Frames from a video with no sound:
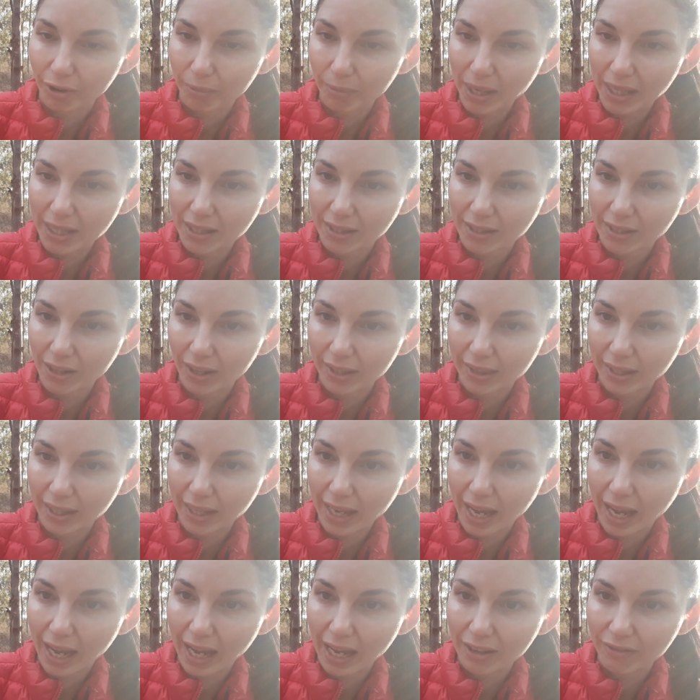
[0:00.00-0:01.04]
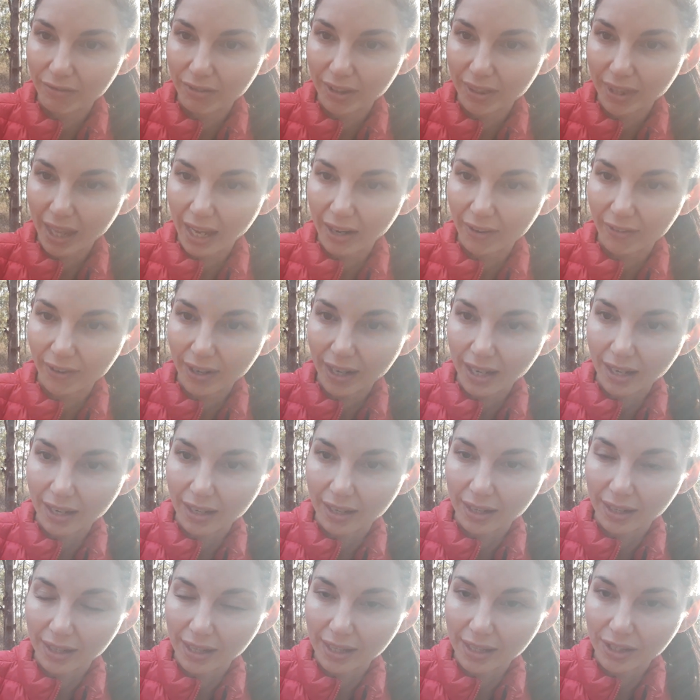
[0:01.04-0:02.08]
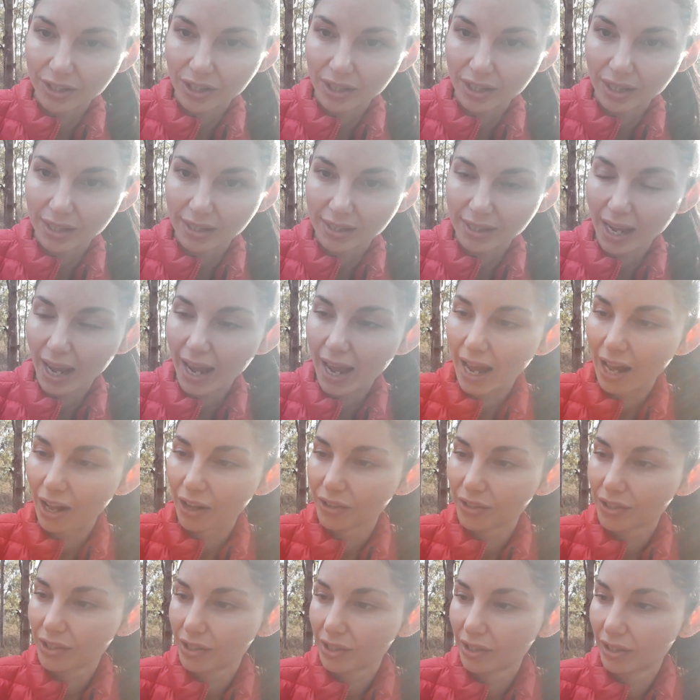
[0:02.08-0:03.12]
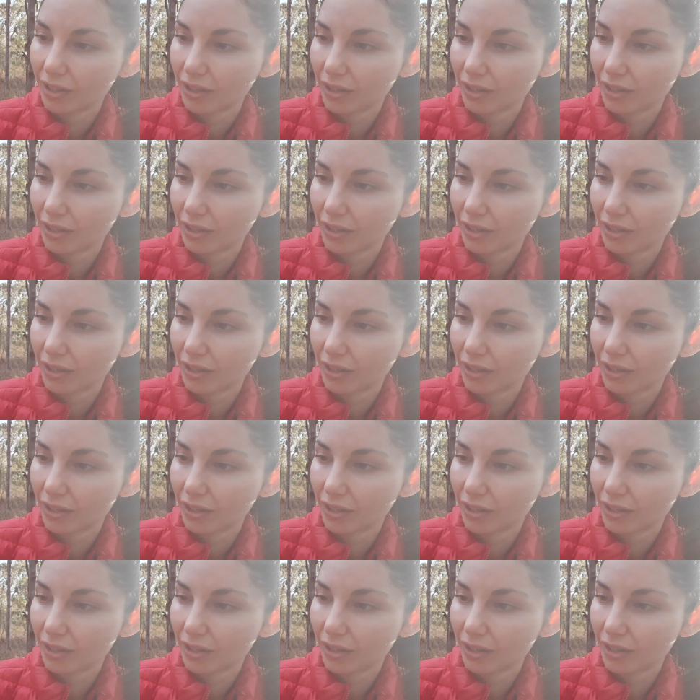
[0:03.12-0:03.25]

inside the cave that they're in into this house.